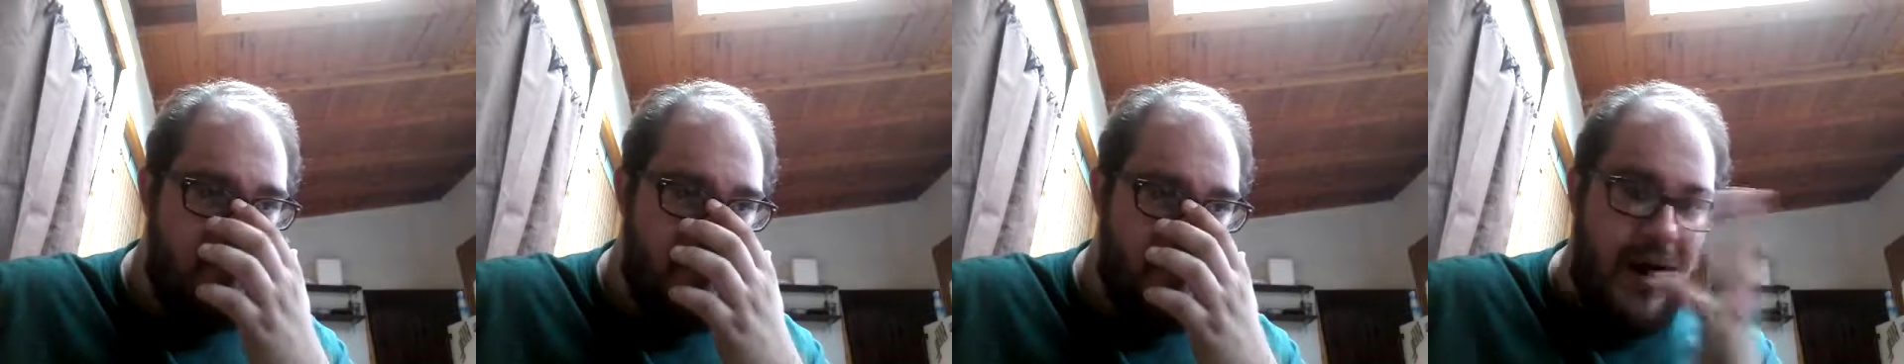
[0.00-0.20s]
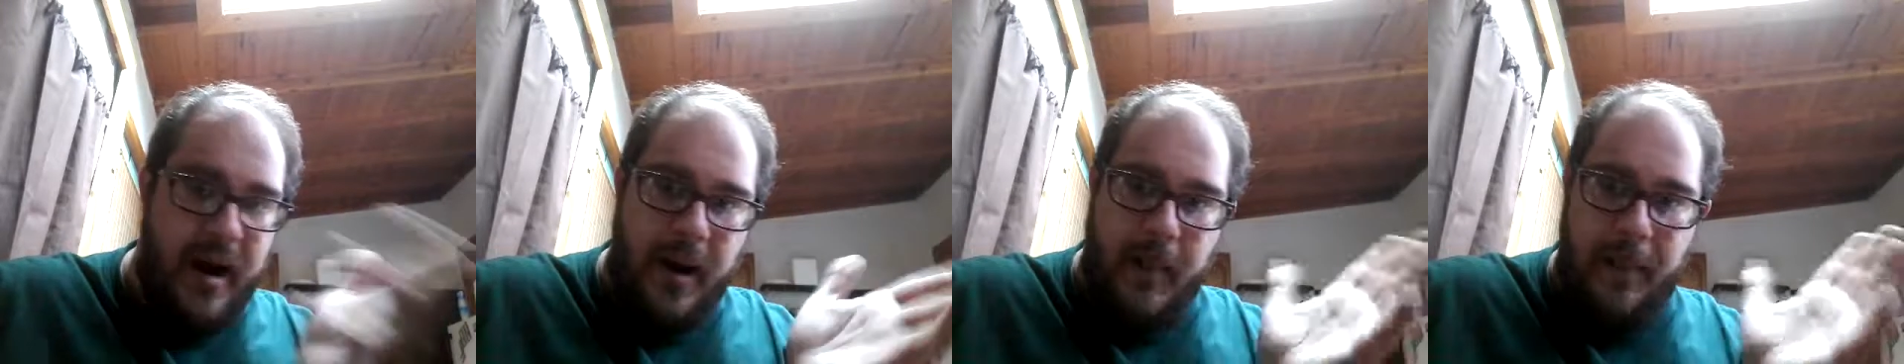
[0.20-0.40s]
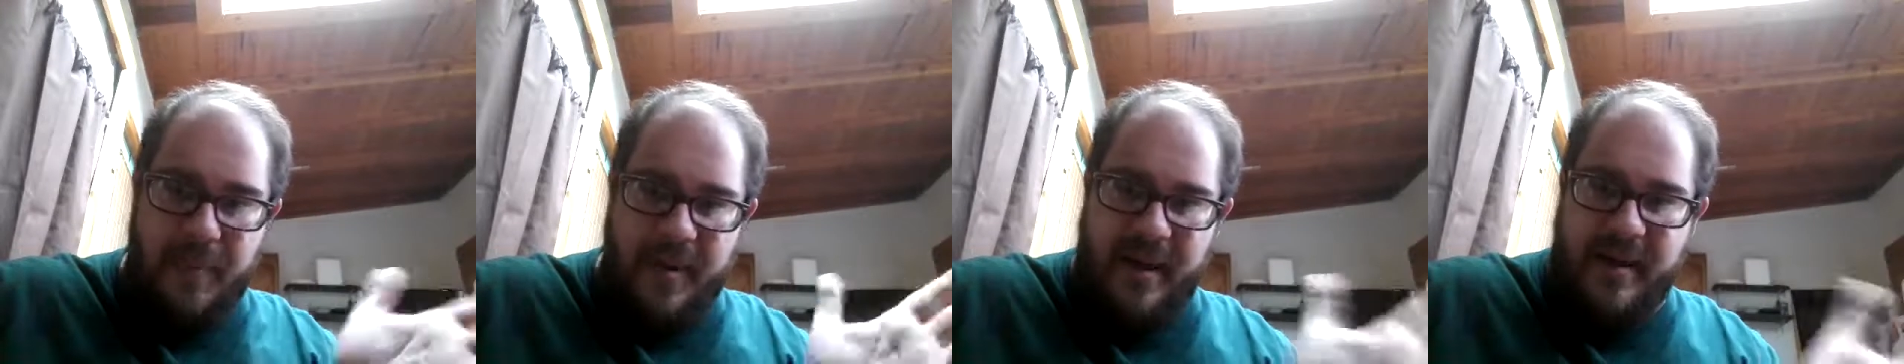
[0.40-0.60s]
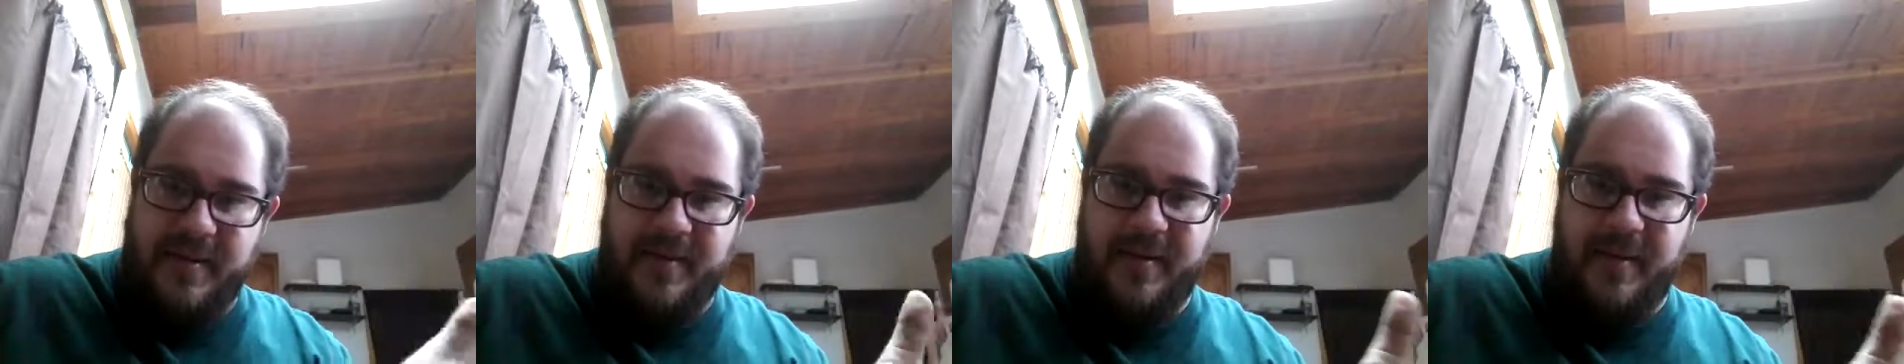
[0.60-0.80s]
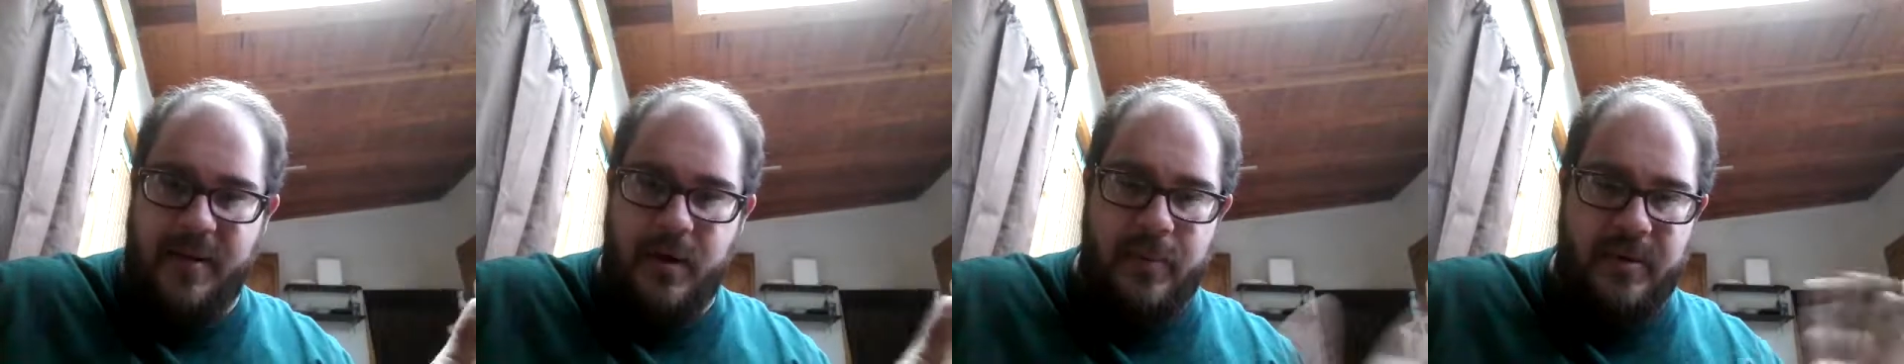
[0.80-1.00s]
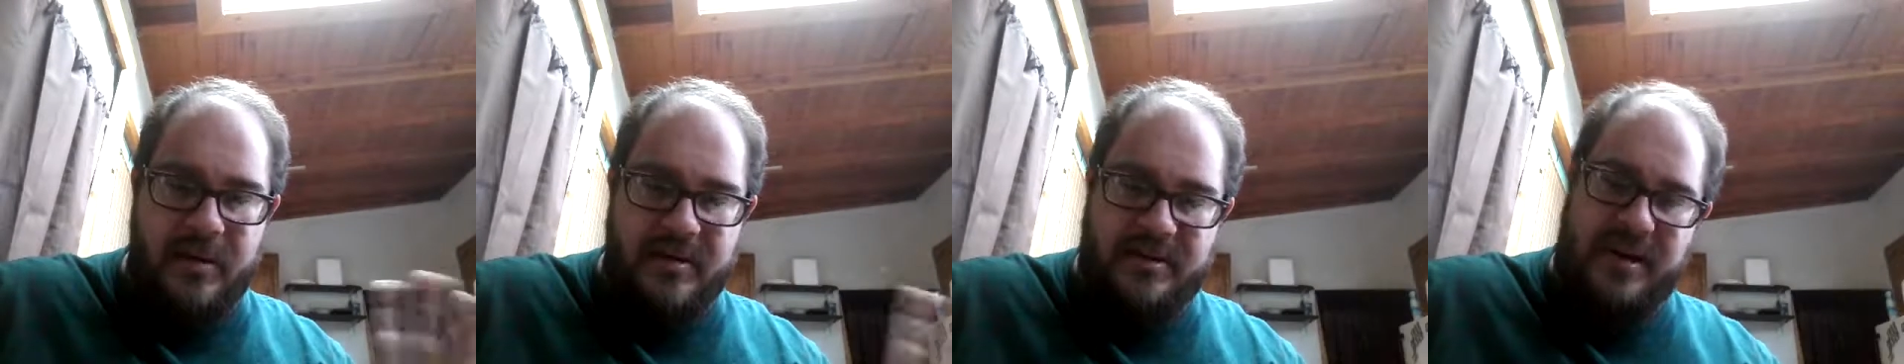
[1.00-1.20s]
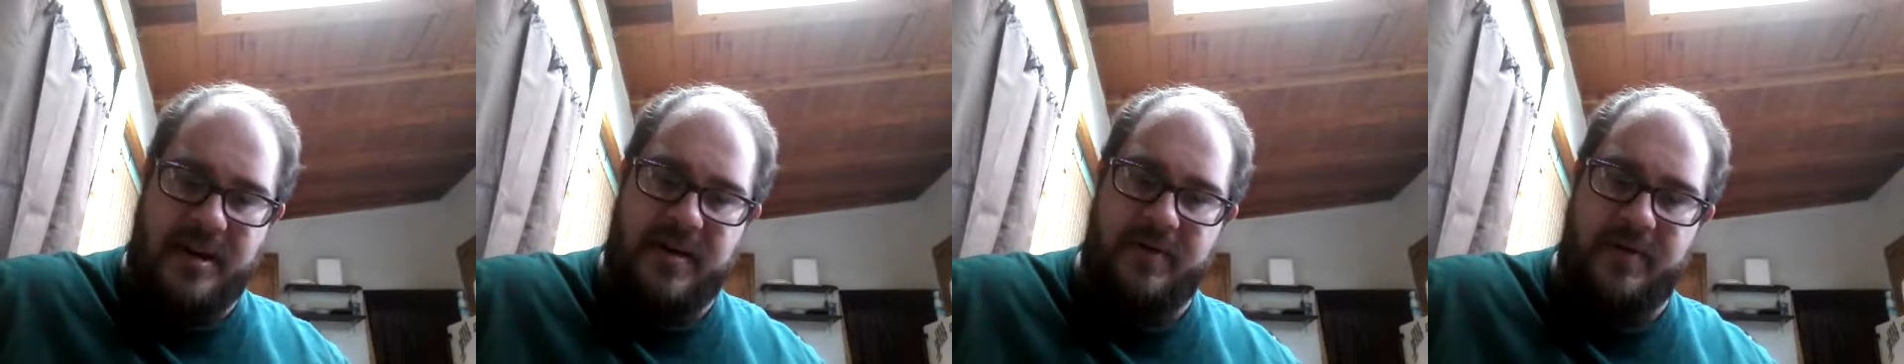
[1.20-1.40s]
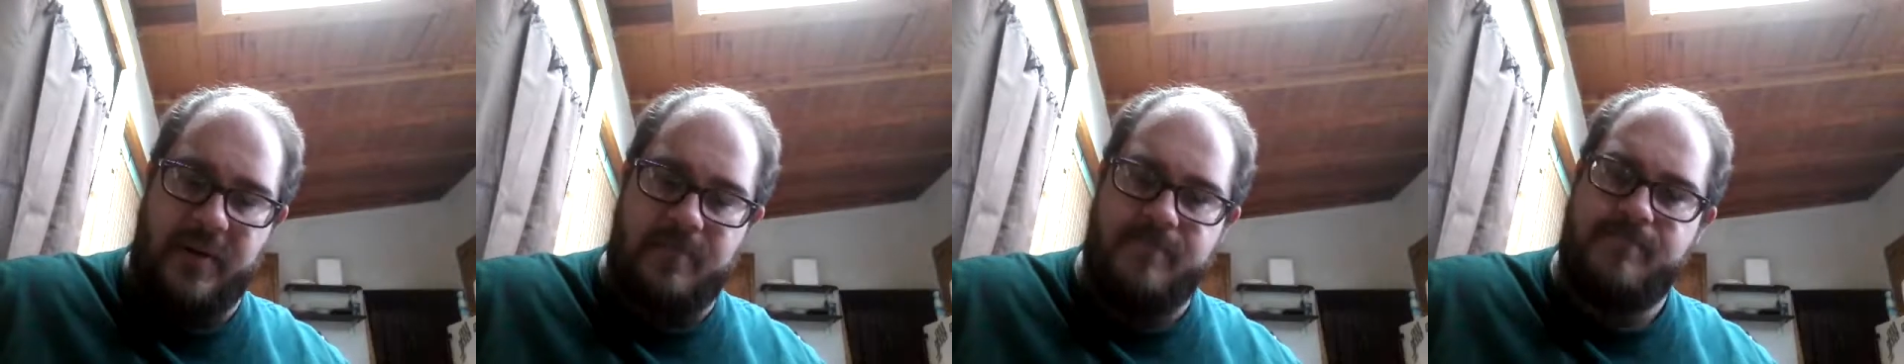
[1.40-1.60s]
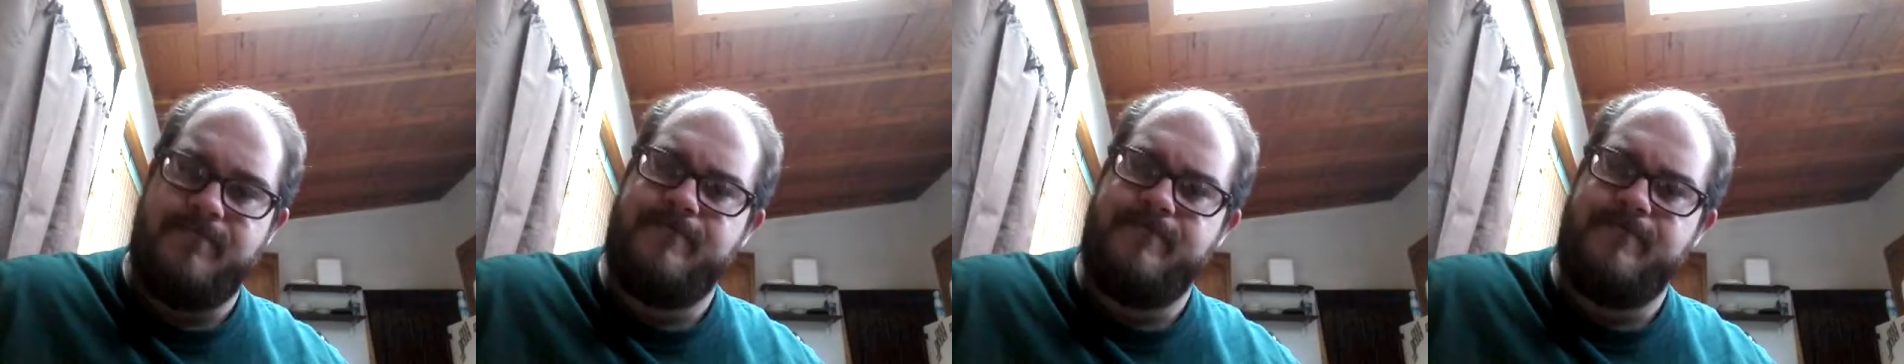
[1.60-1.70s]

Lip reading: Not a big deal, but you're just kind of like,